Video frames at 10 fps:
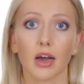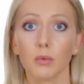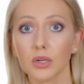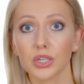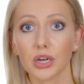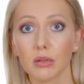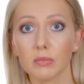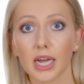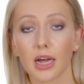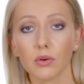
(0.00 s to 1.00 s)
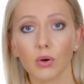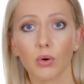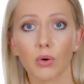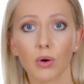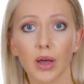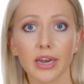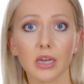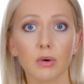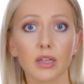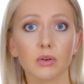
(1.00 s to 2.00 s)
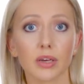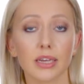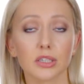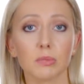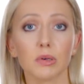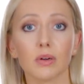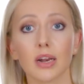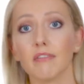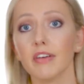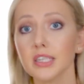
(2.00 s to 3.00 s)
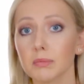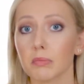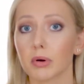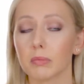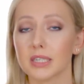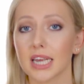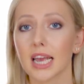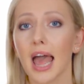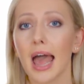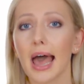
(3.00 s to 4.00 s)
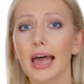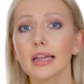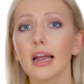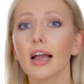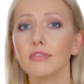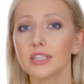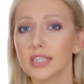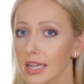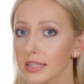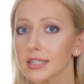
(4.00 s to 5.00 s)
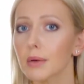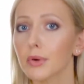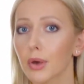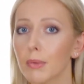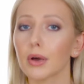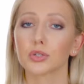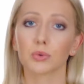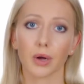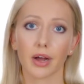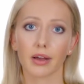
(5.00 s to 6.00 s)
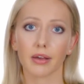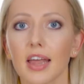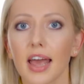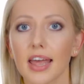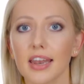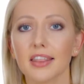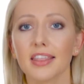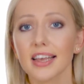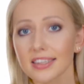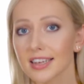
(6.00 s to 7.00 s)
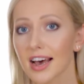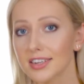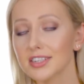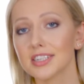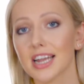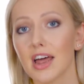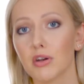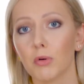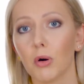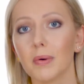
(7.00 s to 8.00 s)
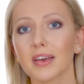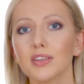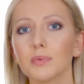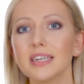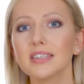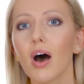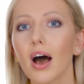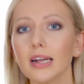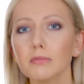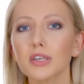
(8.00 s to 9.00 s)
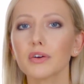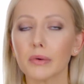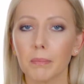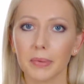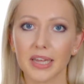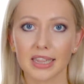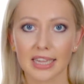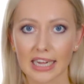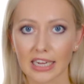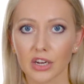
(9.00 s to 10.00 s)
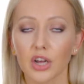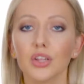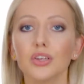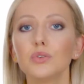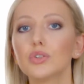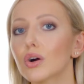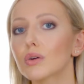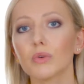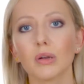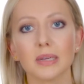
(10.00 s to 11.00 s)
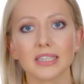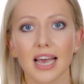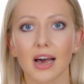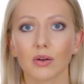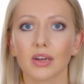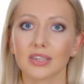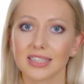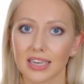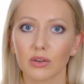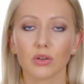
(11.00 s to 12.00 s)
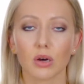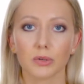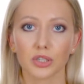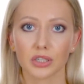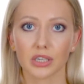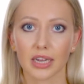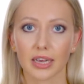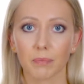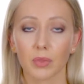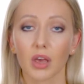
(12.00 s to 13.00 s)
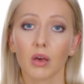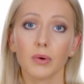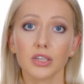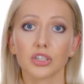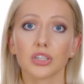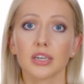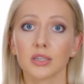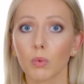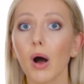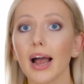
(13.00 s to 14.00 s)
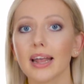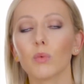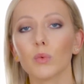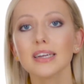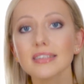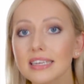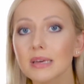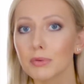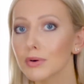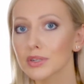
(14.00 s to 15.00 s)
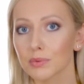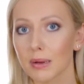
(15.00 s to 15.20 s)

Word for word: I wouldn't turn them down, or anyone looking to build an investment property, and I've done some commercial work. And that's understandable because when times are a bit lean, you don't want to miss out on a single opportunity. Which is why we see builders'